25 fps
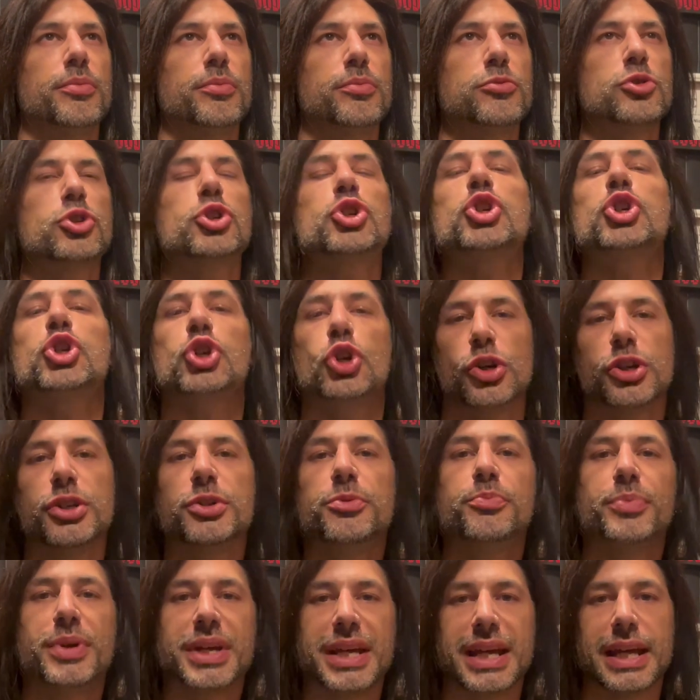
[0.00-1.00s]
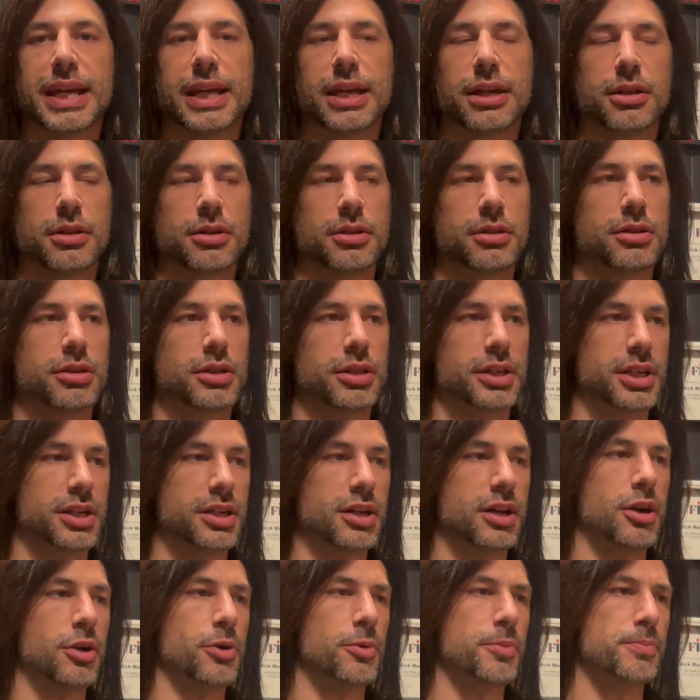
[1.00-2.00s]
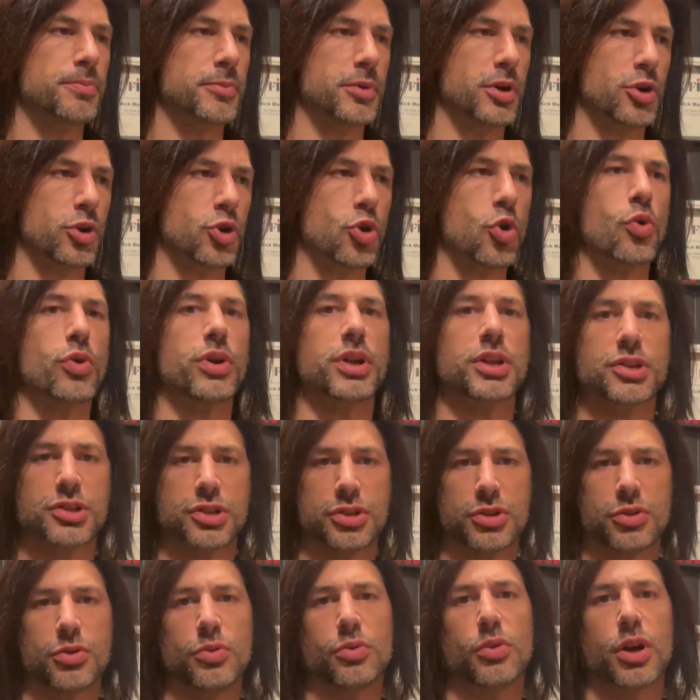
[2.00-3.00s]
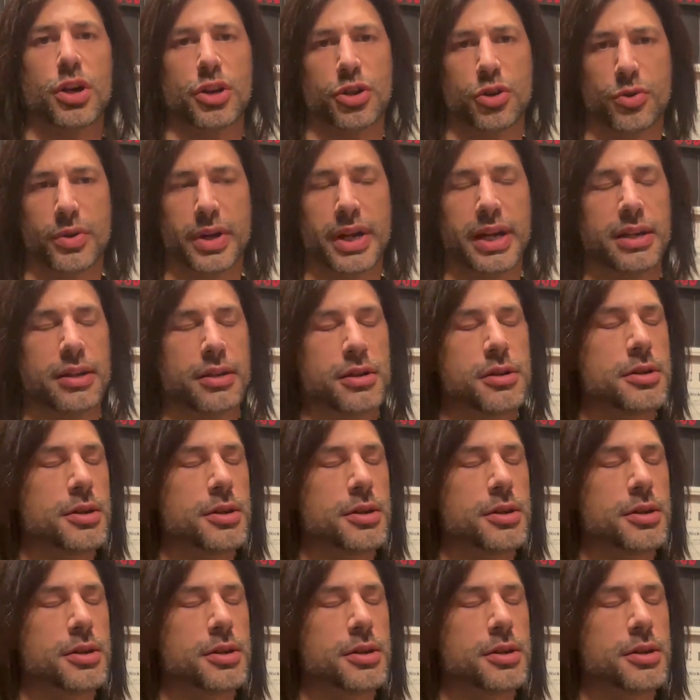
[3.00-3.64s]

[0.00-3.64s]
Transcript: should be, according to a grid.